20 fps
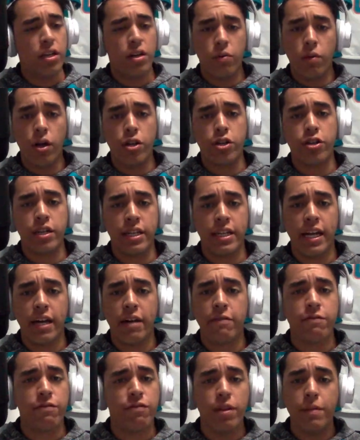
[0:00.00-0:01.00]
Roger
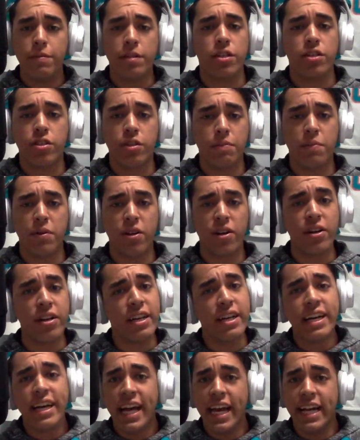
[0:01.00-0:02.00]
Goodell flipped us the
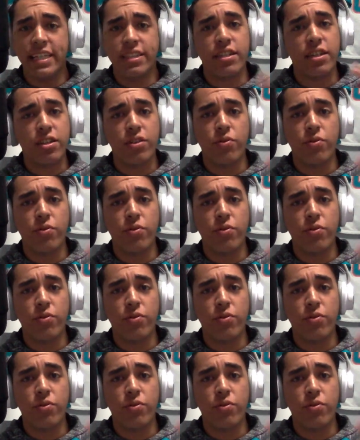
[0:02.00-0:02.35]
bird and took